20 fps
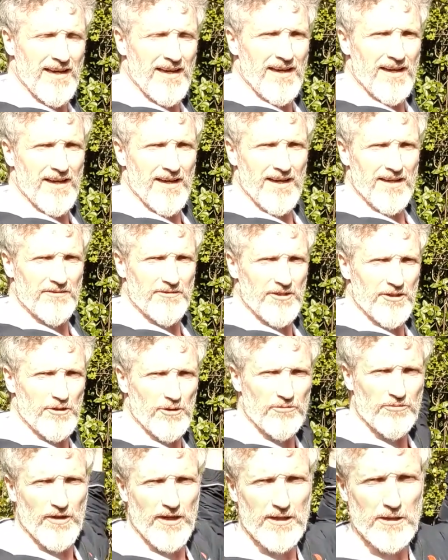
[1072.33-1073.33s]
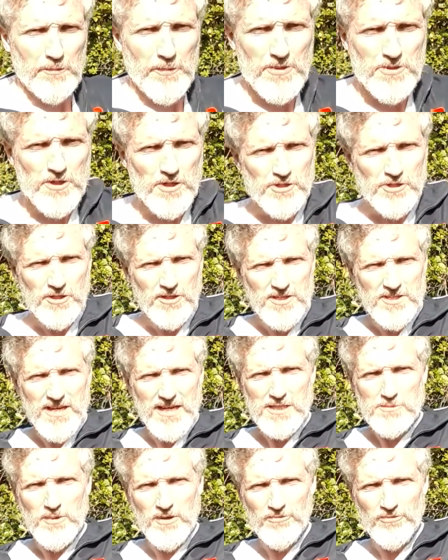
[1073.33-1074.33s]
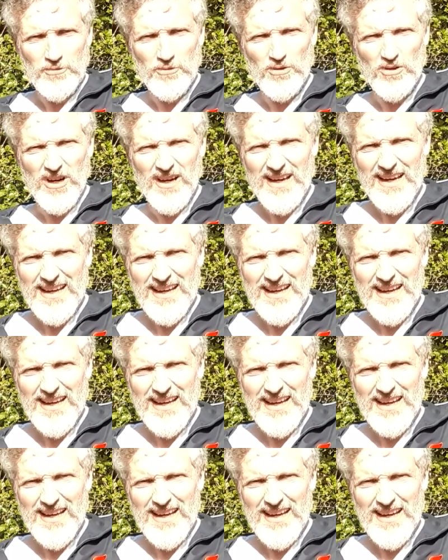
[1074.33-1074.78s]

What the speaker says: And your final position is as before.